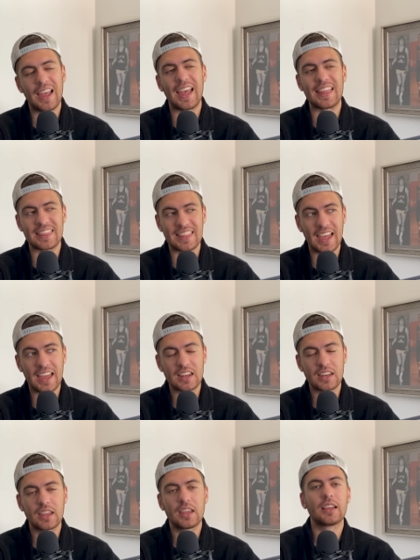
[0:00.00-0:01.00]
and
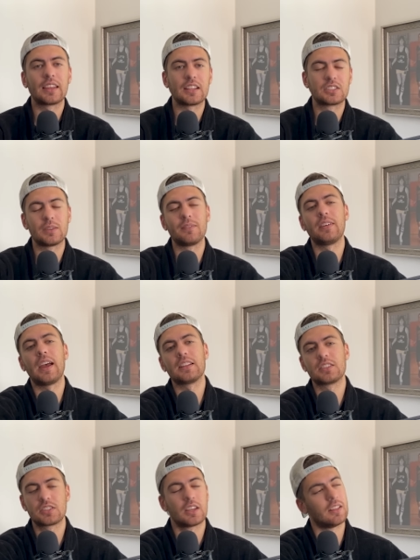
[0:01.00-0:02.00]
then get some
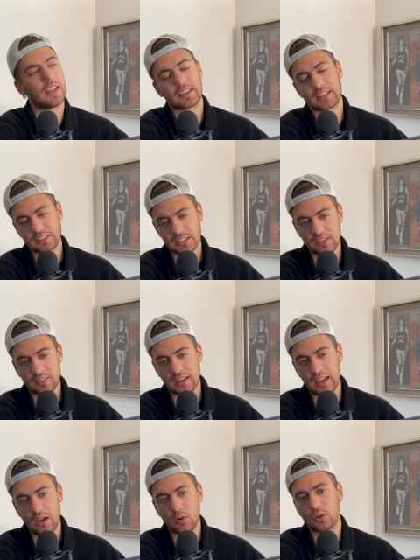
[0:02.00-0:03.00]
vets like an Xavien
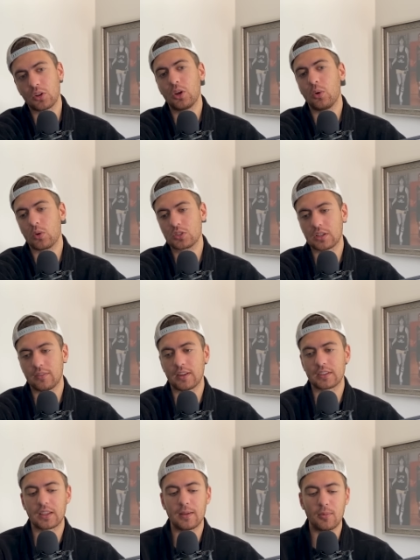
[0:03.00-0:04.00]
Howard or Stephon
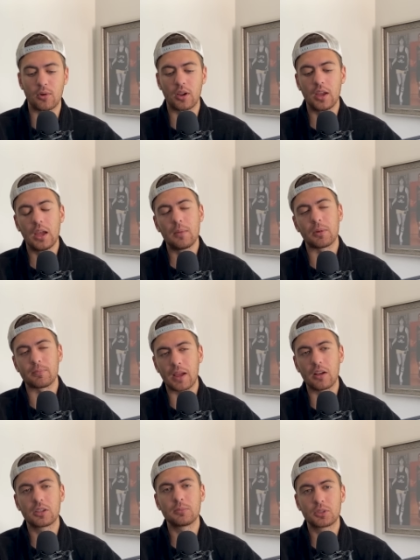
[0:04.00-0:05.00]
Gilmore. But
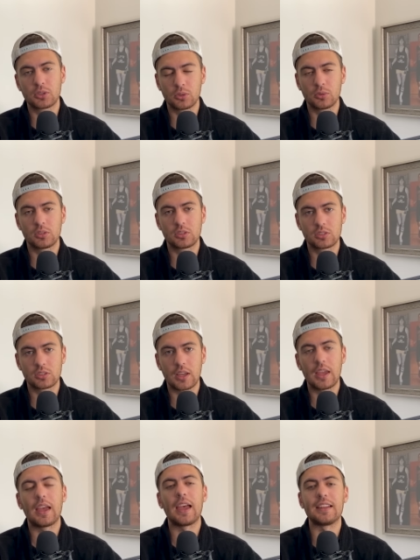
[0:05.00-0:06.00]
Malcolm Koonce
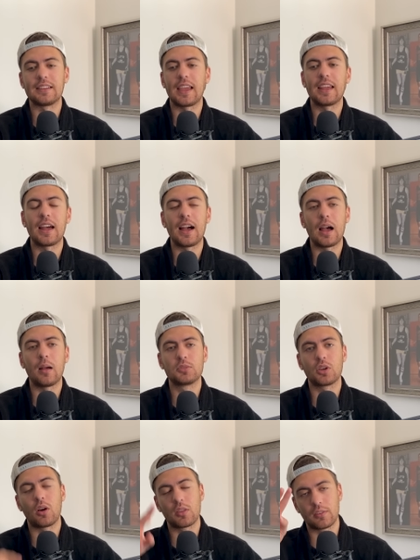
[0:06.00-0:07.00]
and Nate Hobbs
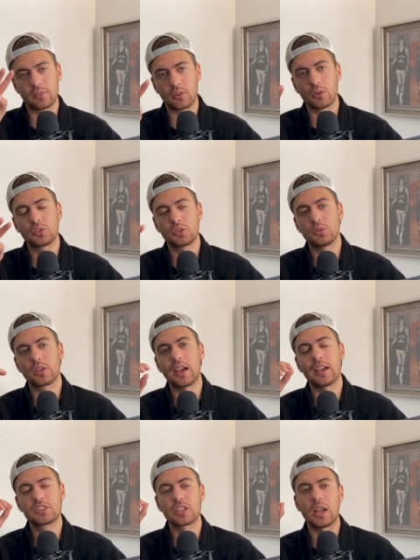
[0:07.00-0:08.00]
are the first two
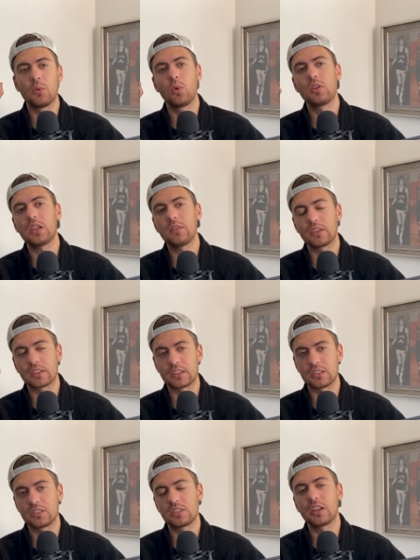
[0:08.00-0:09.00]
guys that I wouldn't even
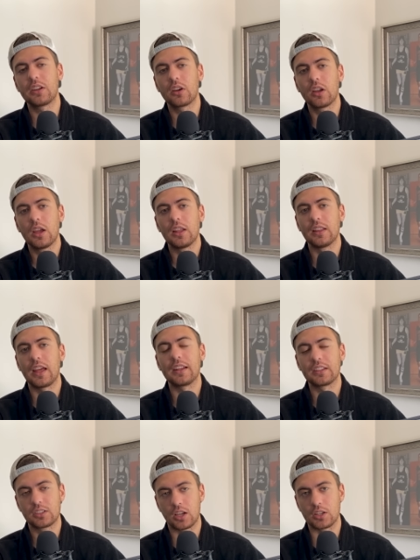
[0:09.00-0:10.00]
consider letting
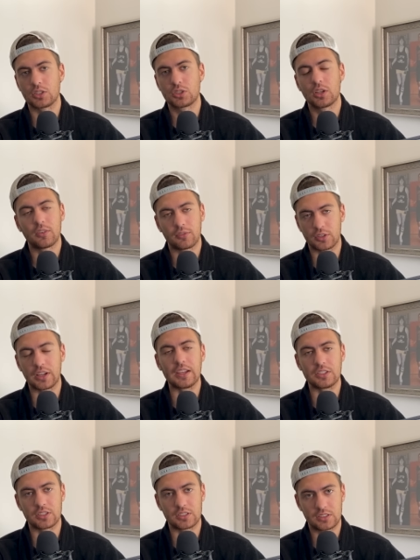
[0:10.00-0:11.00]
touch free
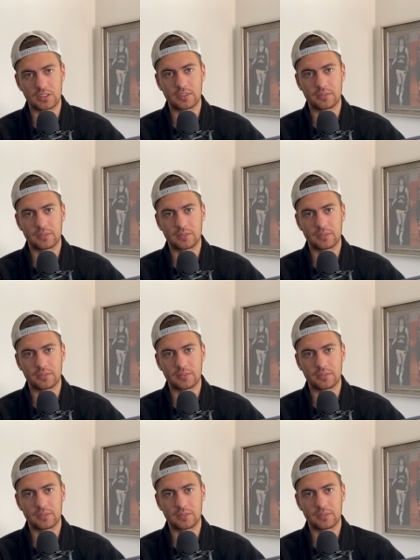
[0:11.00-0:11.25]
agency.